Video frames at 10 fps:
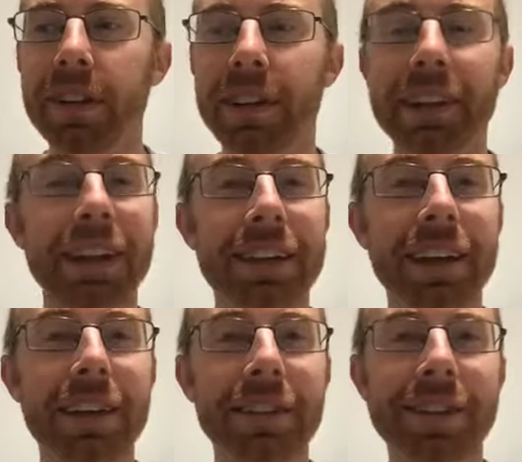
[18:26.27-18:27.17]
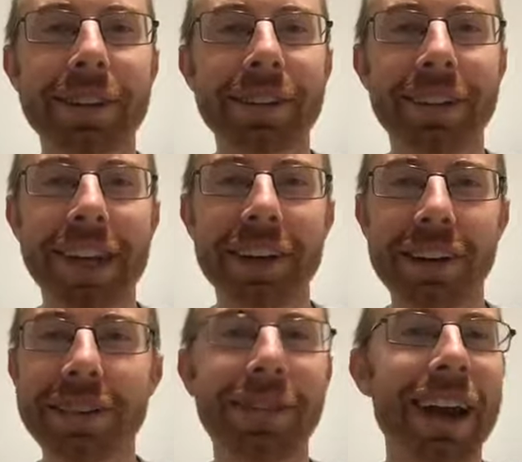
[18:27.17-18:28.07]
the details. They
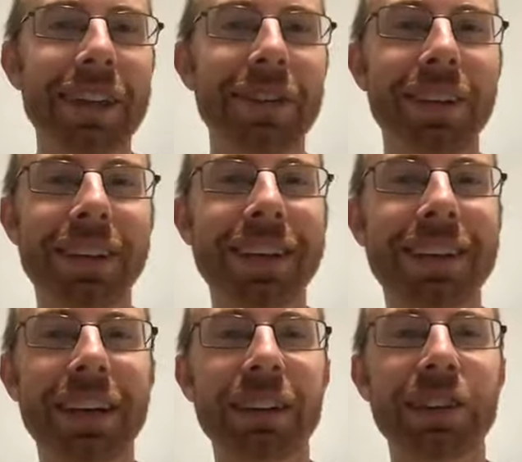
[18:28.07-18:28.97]
justify it through the details.